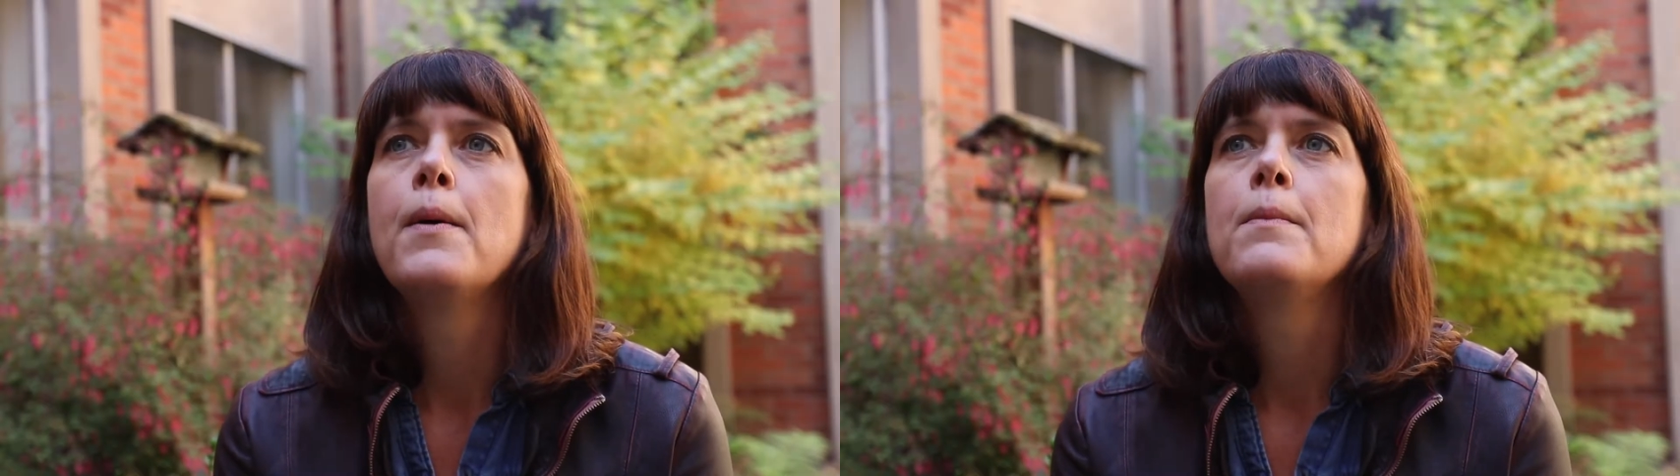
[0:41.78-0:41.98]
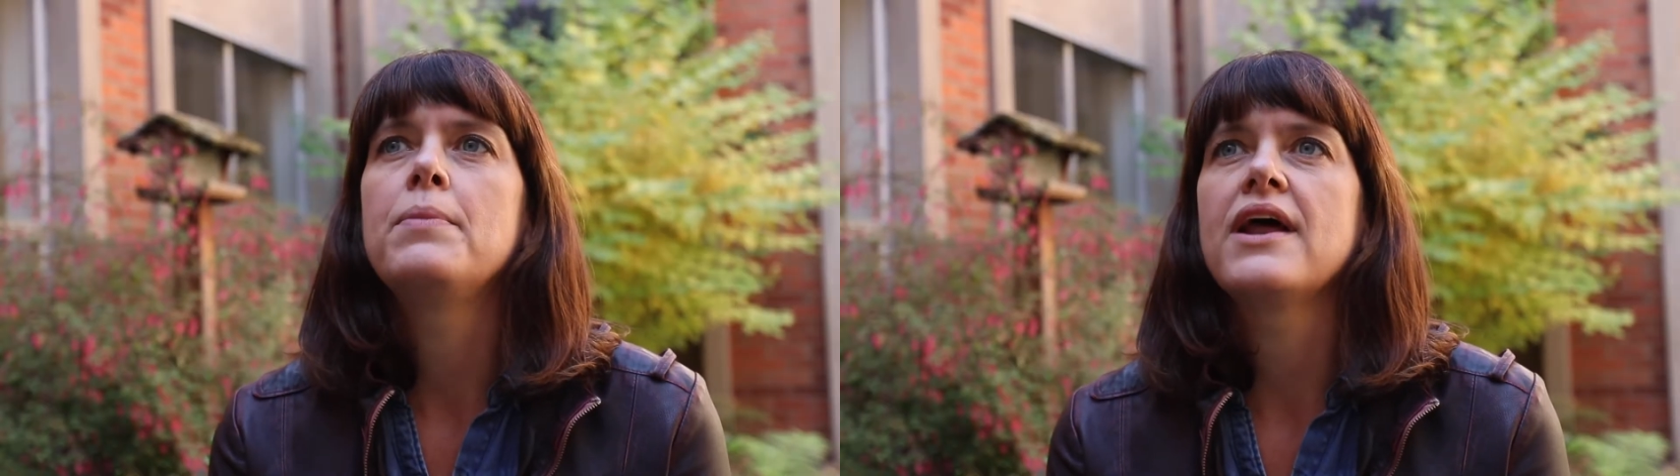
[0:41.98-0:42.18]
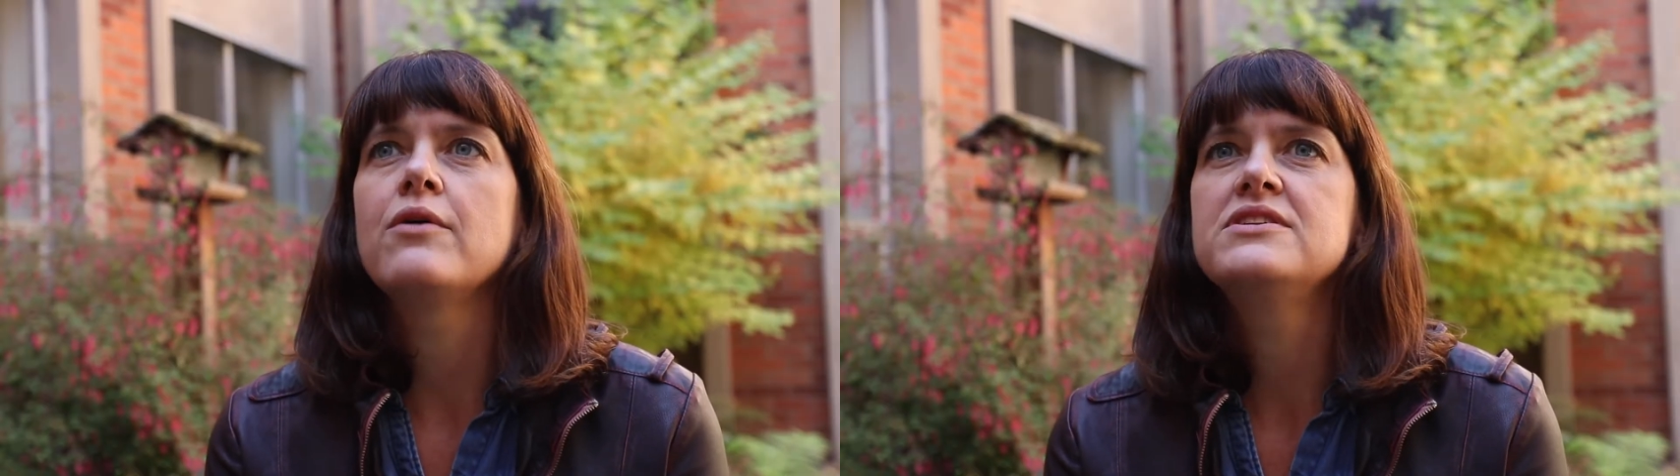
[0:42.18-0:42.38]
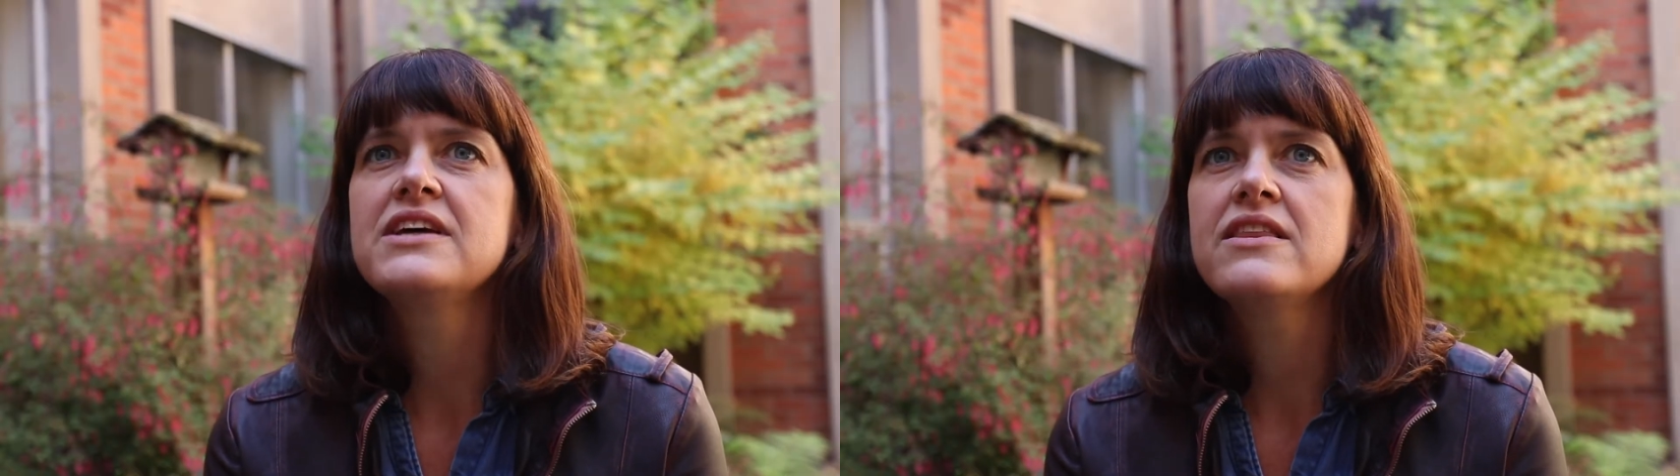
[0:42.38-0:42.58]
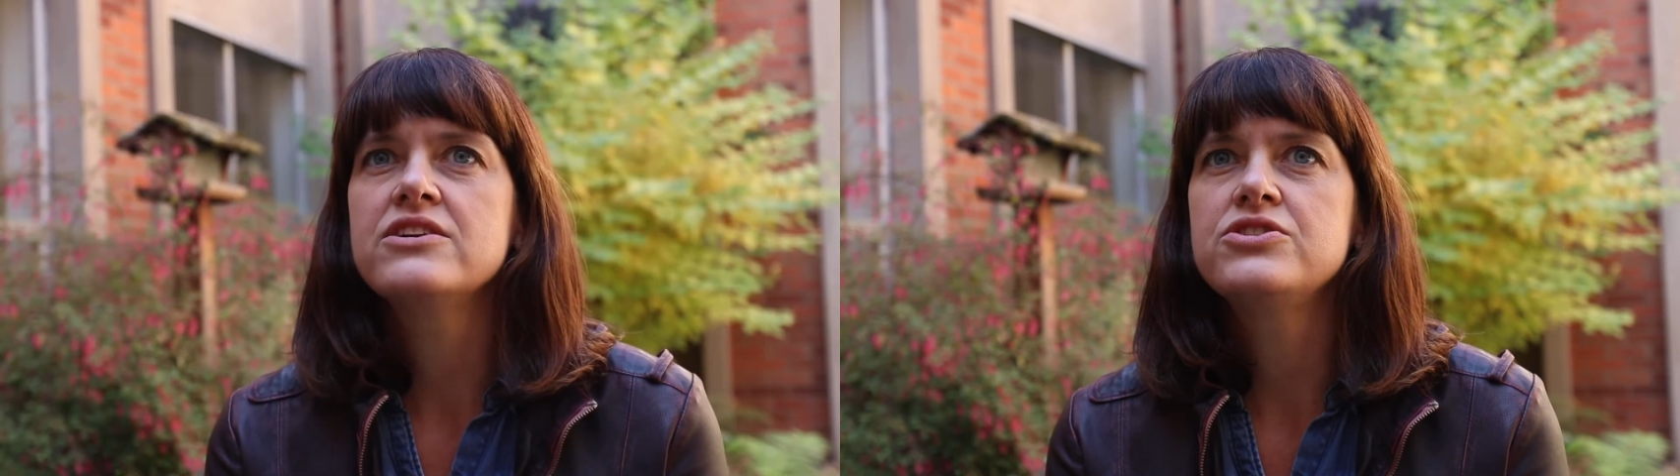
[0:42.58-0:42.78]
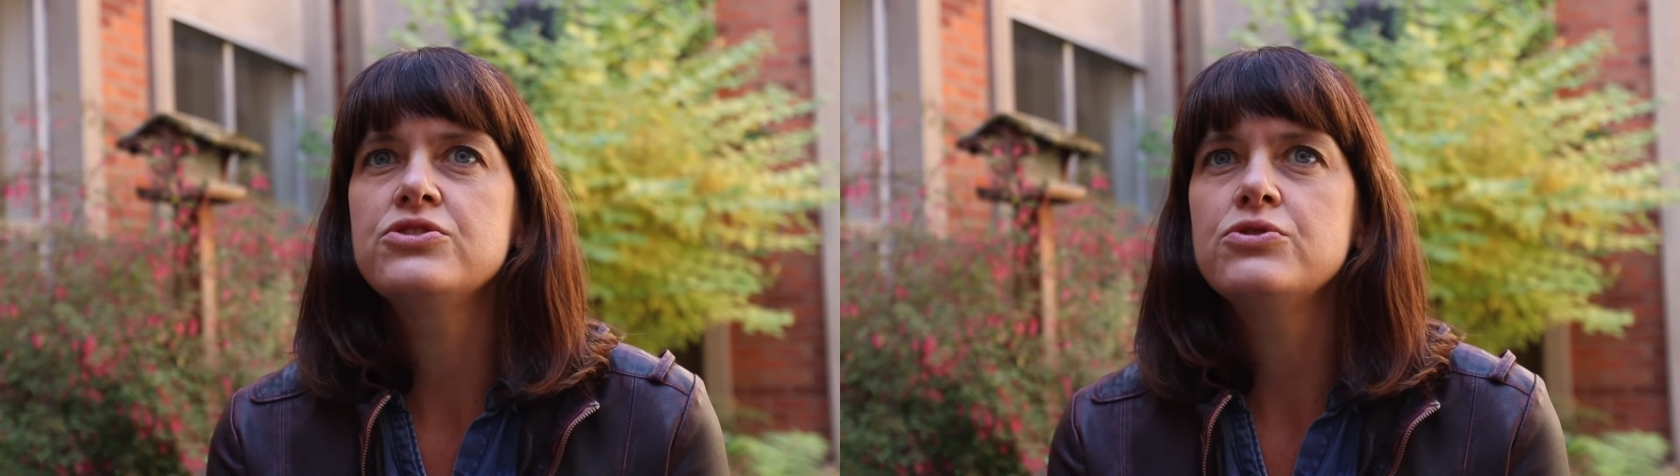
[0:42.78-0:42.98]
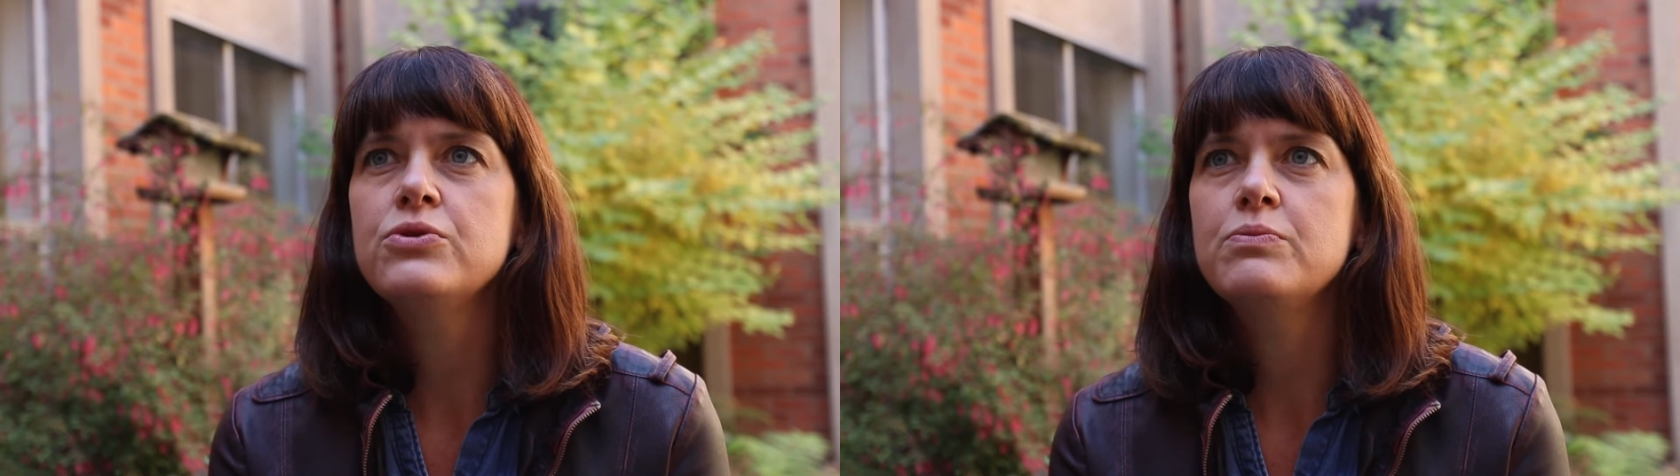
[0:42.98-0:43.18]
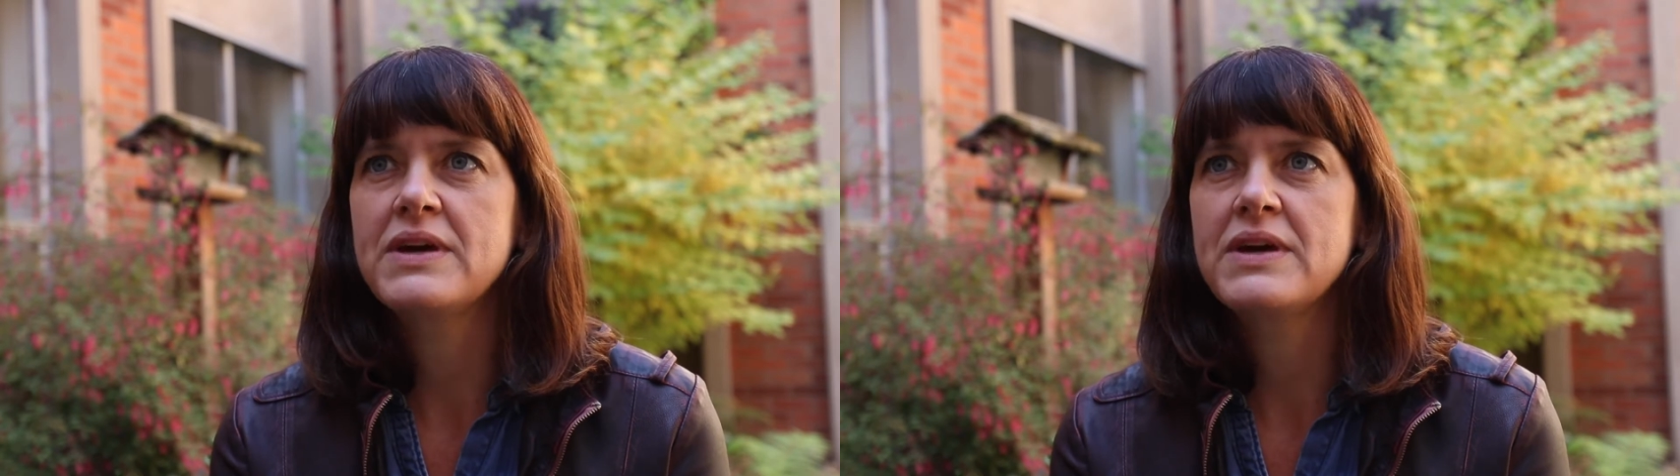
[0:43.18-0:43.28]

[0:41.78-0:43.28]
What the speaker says: But I would say the two